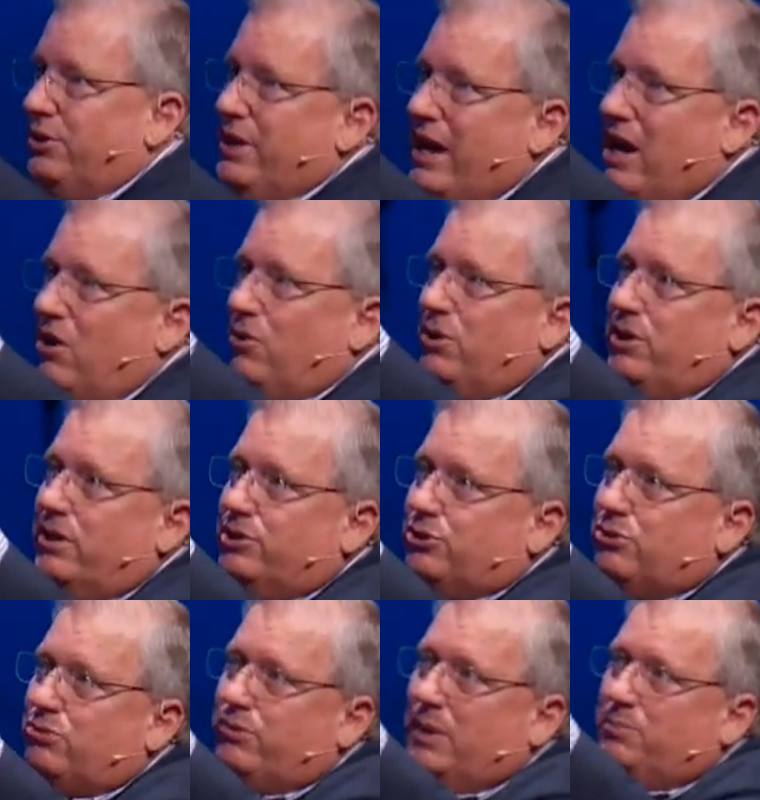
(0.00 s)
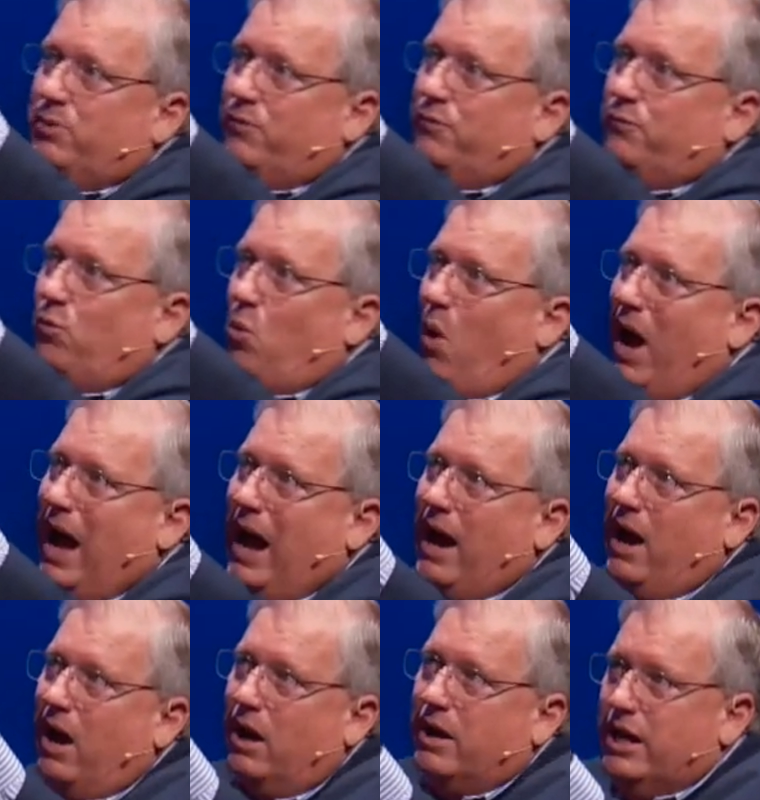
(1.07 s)
narrow strip of
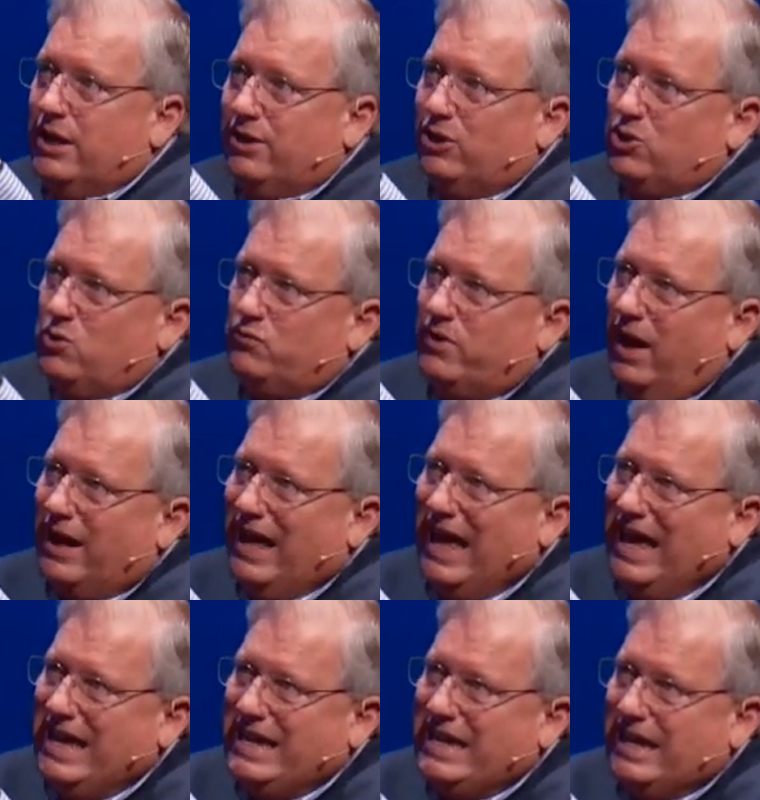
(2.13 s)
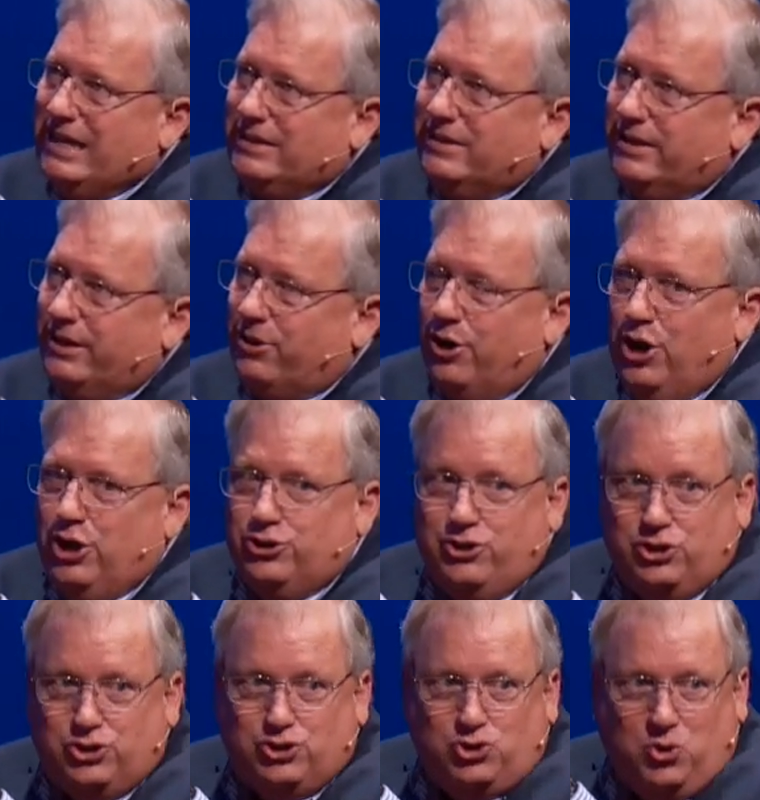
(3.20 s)
wire that you've got hanging there,
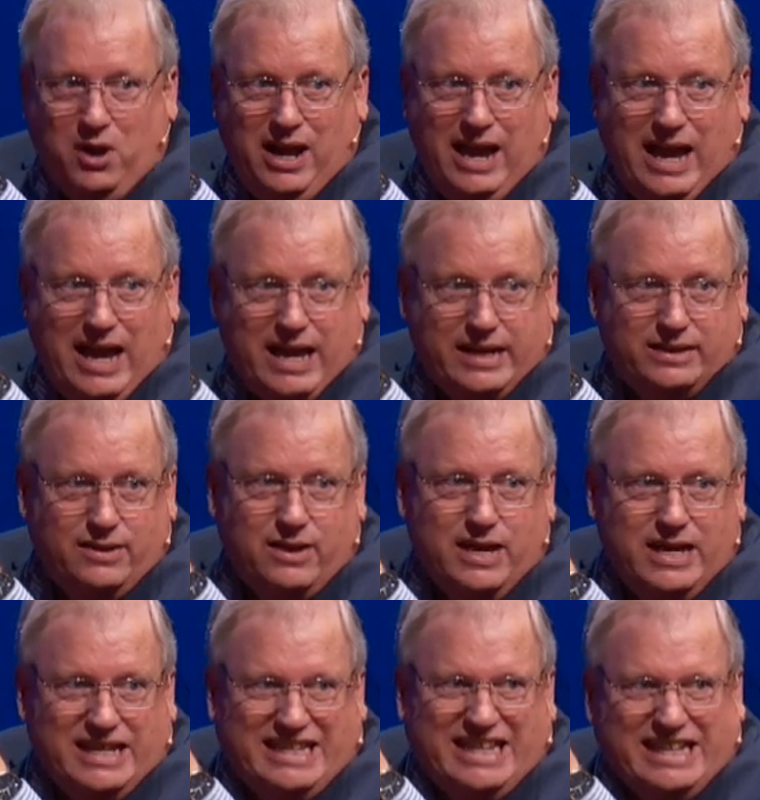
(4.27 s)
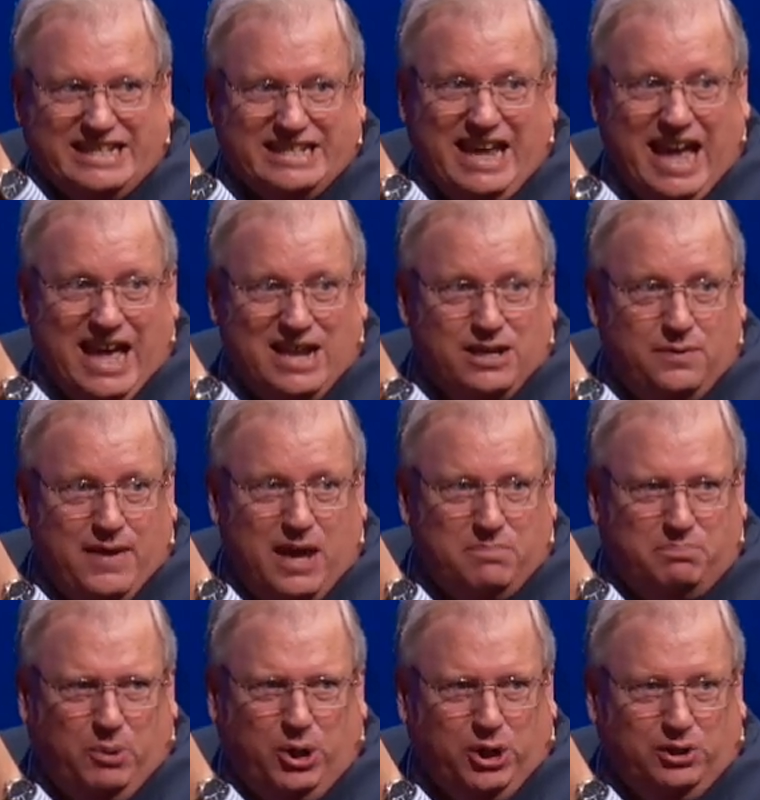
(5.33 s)
just trying to get down to
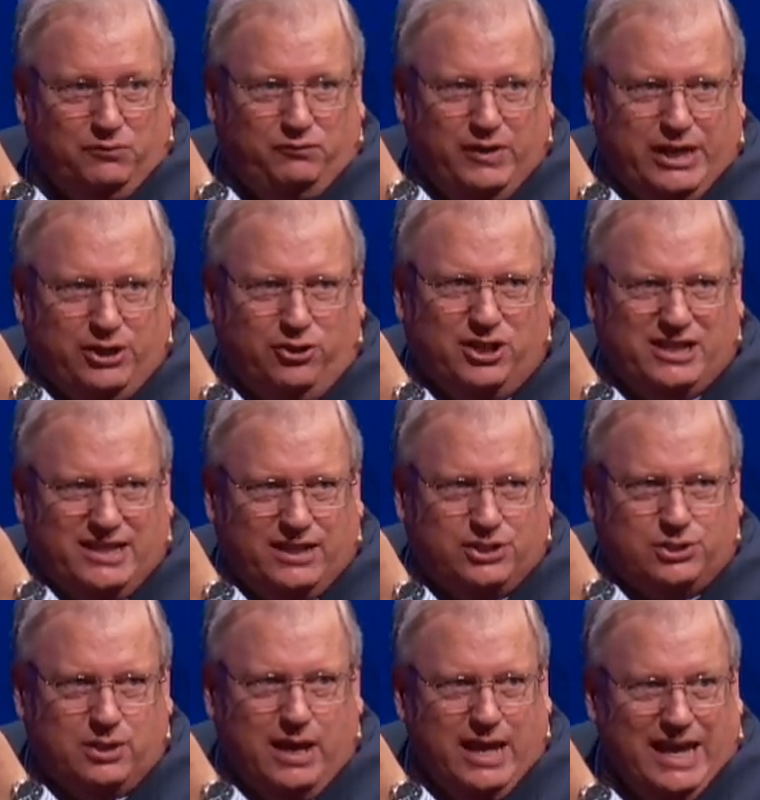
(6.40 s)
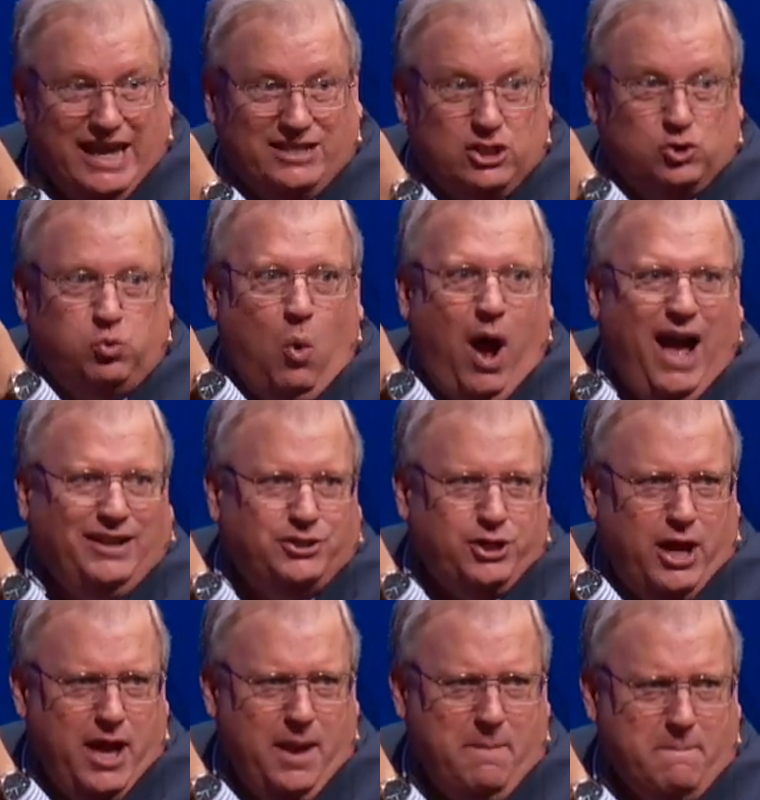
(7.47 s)
that bird feeder to get, and just watch
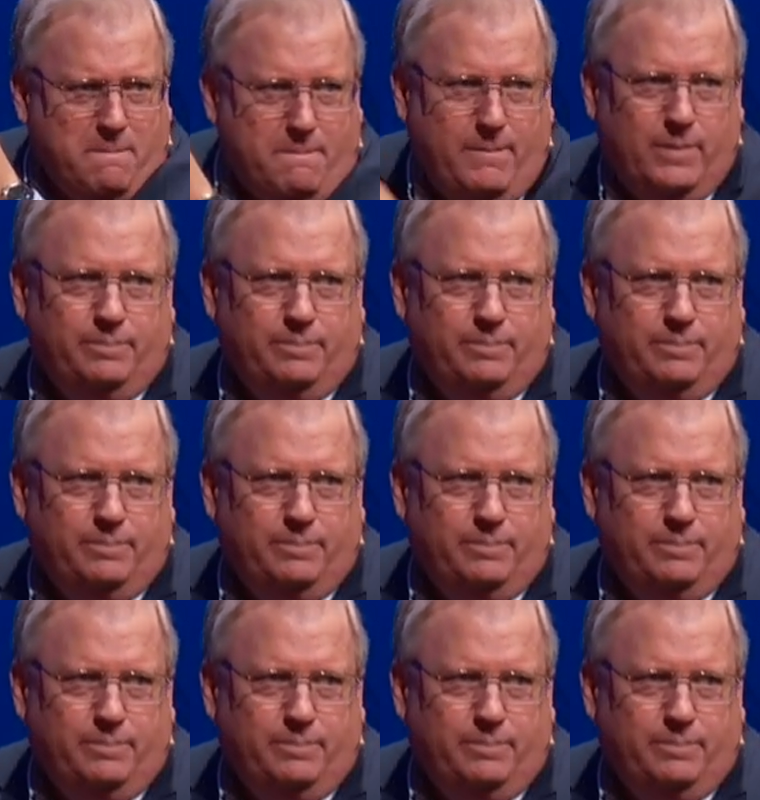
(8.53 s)
them.